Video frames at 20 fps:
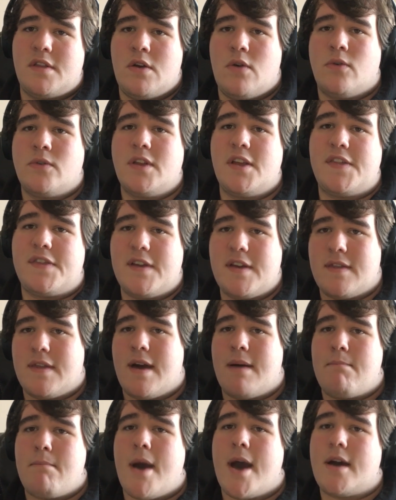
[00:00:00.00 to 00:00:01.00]
The only thing
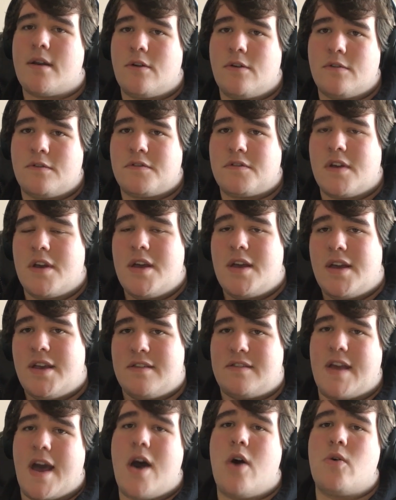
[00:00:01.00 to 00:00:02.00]
that matters
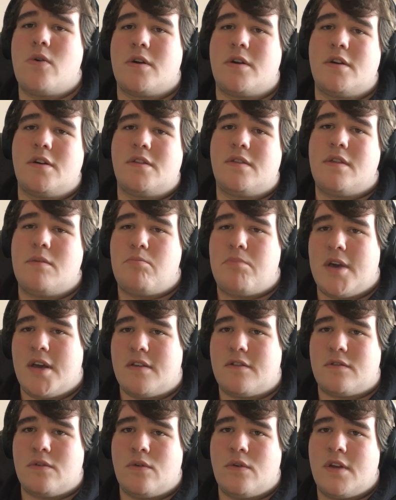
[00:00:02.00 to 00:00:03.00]
is how good the
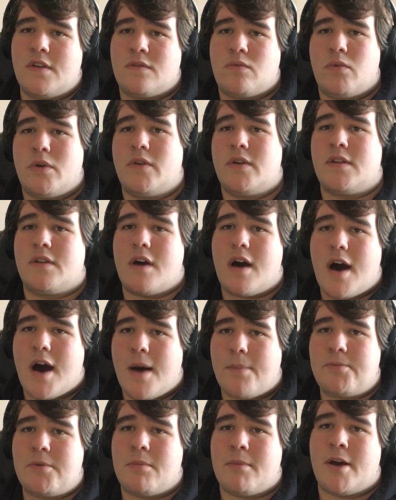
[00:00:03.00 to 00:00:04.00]
pixel is willing to
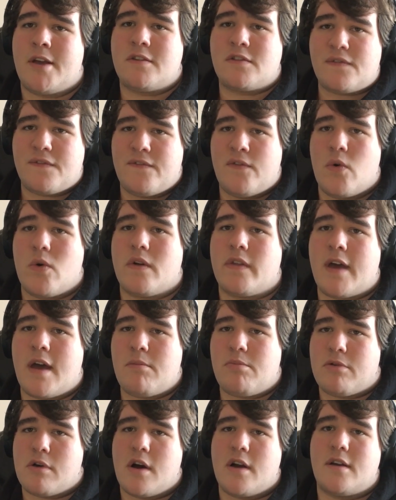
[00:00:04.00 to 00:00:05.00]
optimize for
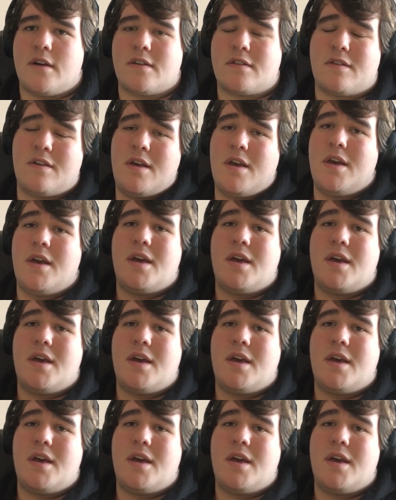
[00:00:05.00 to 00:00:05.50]
that product.